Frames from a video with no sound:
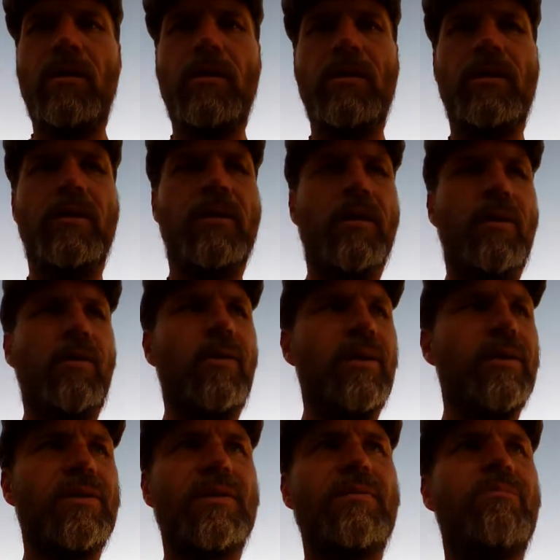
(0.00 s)
You know,
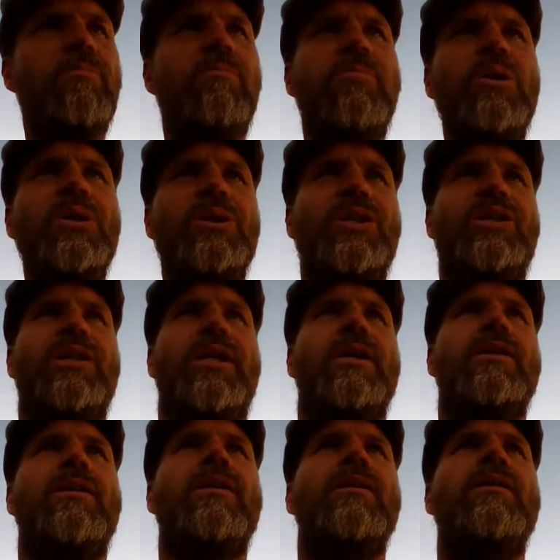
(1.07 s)
it's
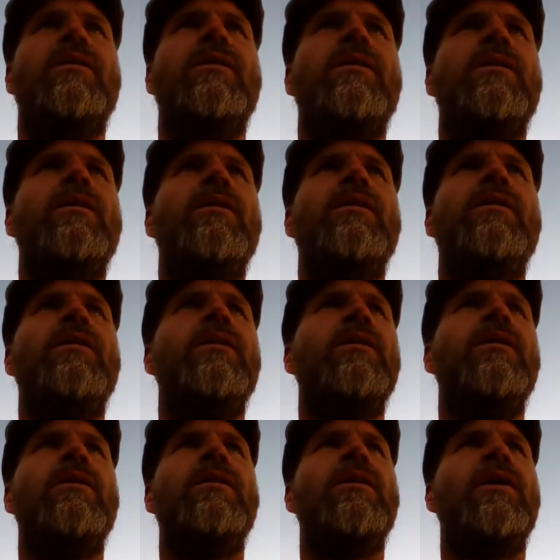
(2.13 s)
bullshit.
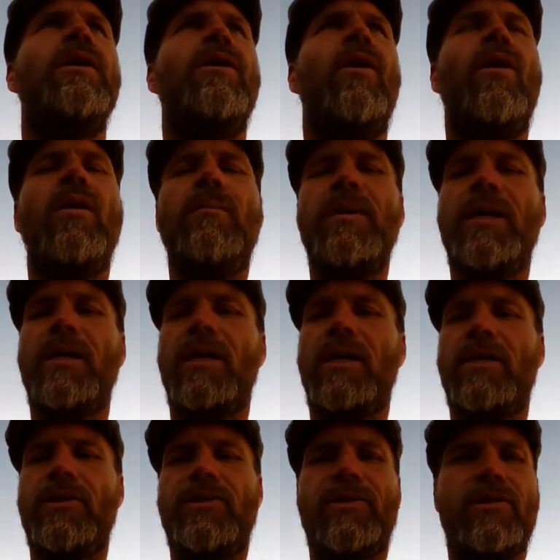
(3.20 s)
And all
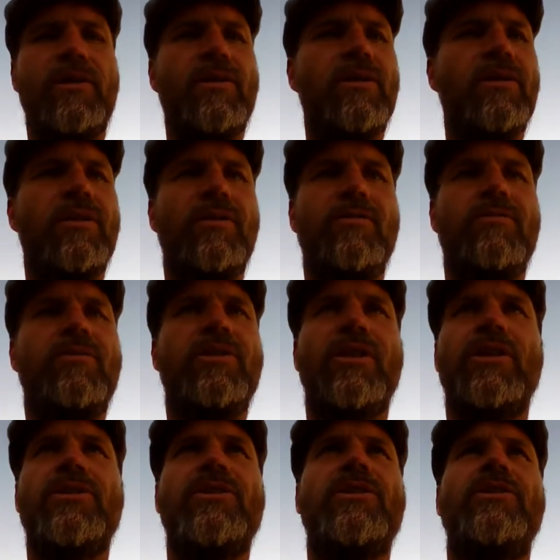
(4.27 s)
because you
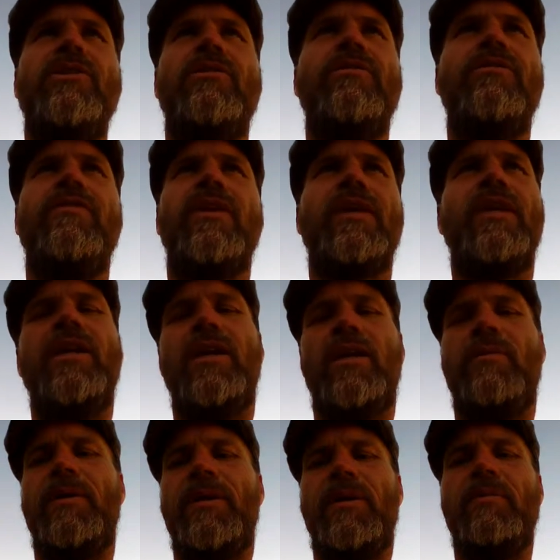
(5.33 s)
just don't fucking care
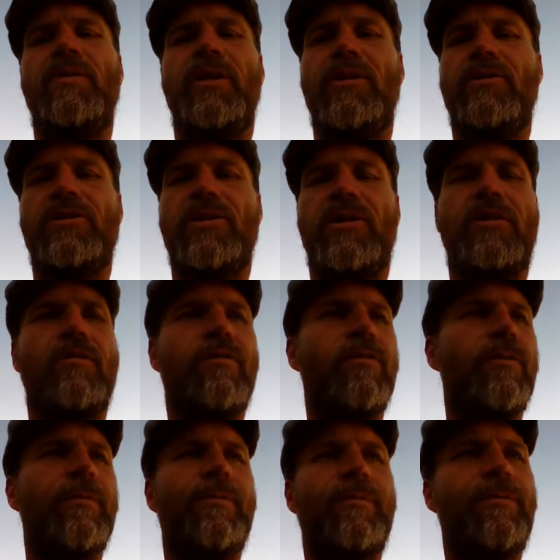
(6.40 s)
about anybody but yourself.
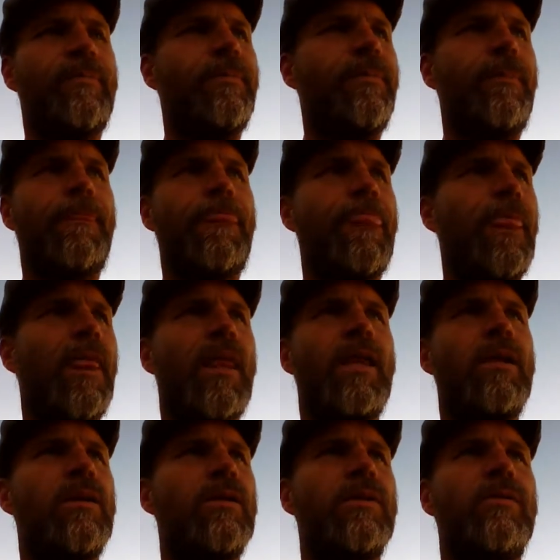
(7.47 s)

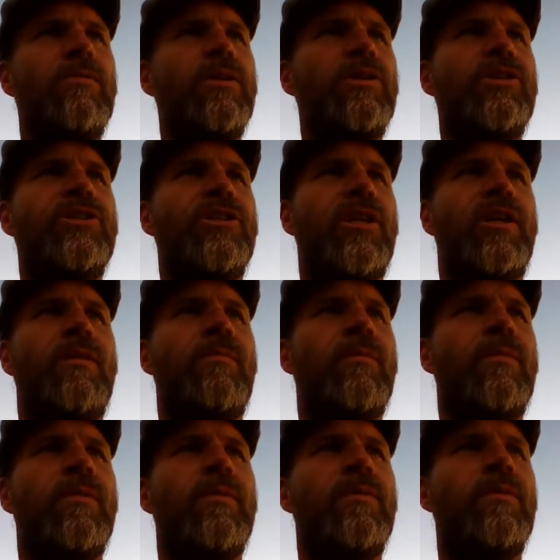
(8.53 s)
What a shame.
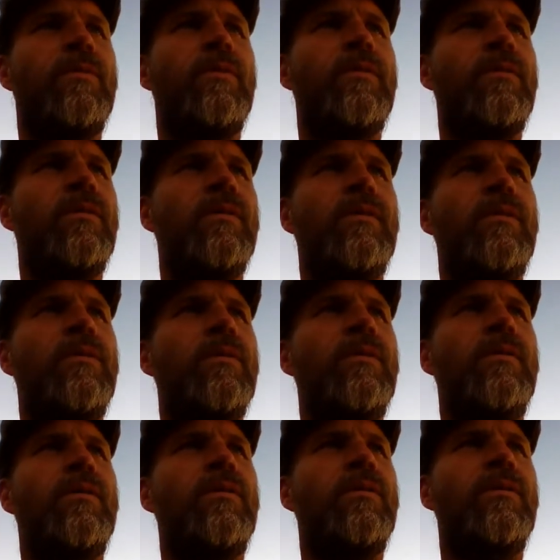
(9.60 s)

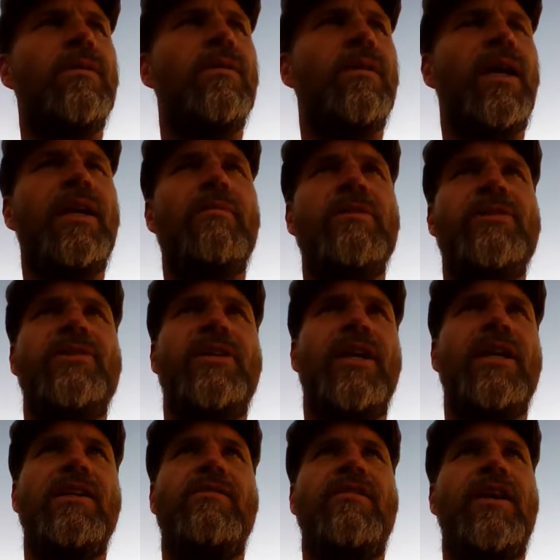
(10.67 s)
United we
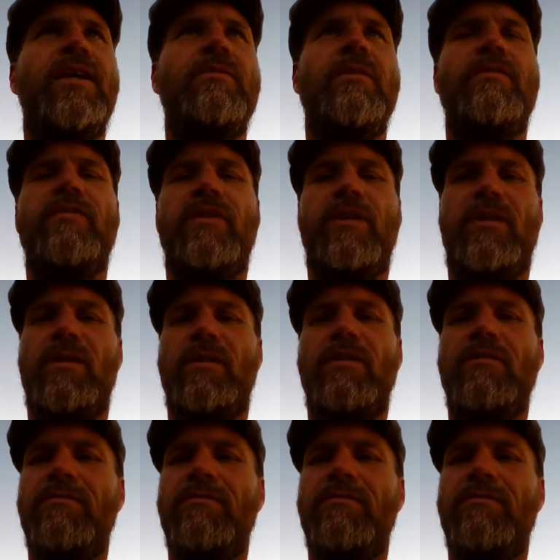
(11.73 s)
stand, divided we fall.